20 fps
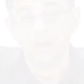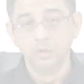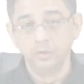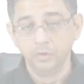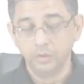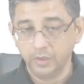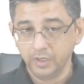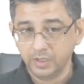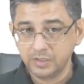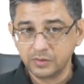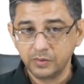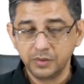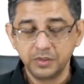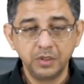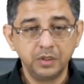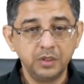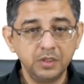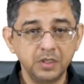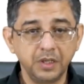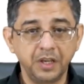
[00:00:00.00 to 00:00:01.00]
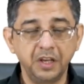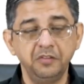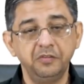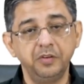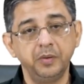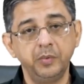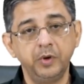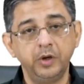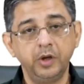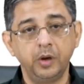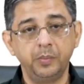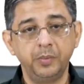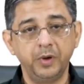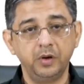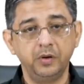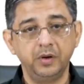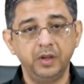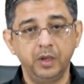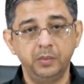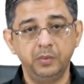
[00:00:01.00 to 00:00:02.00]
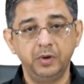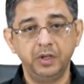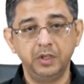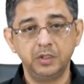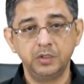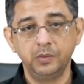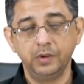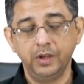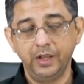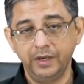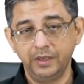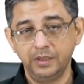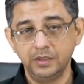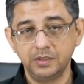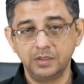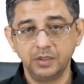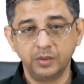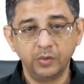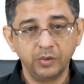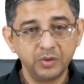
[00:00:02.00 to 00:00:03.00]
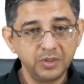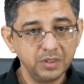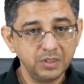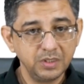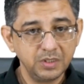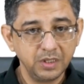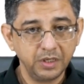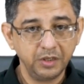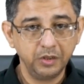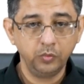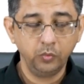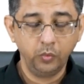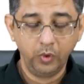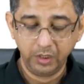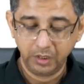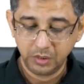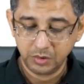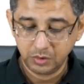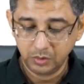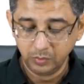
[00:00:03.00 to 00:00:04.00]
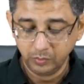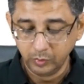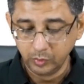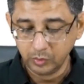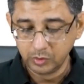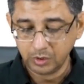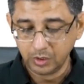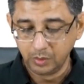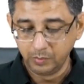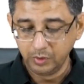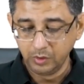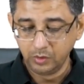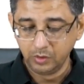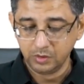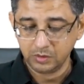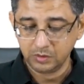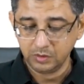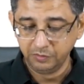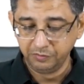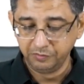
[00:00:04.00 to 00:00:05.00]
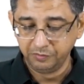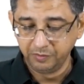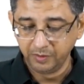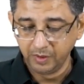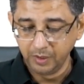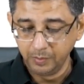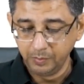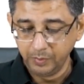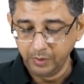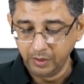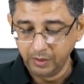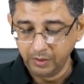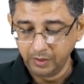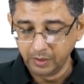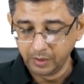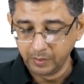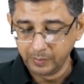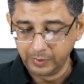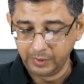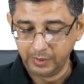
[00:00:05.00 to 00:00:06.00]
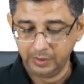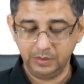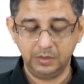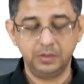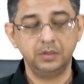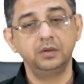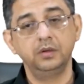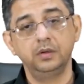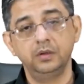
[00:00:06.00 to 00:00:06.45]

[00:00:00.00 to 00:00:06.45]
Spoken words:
The next question is again from the topic of diabetes mellitus. The question said, what is the most common cause of fulminant diabetes?